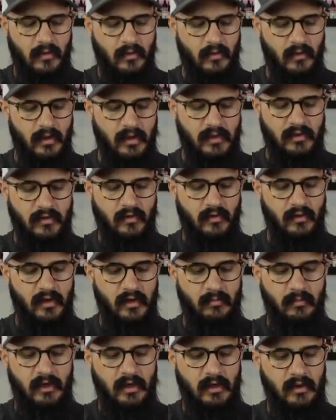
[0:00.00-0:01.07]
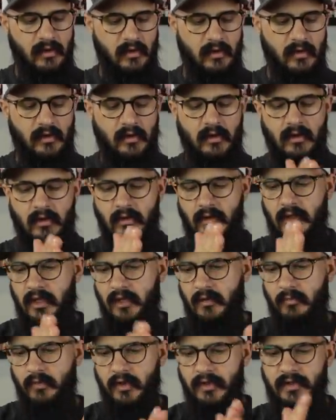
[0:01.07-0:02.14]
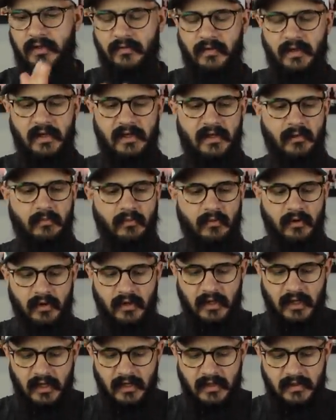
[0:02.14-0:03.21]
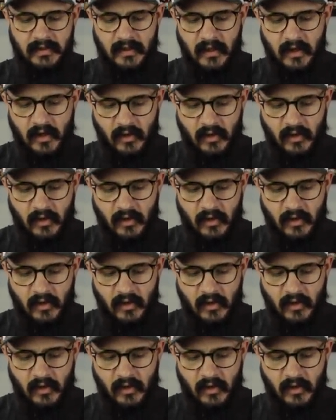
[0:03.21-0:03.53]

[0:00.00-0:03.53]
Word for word: Oh, that's creamy. That emulsifies up real nice.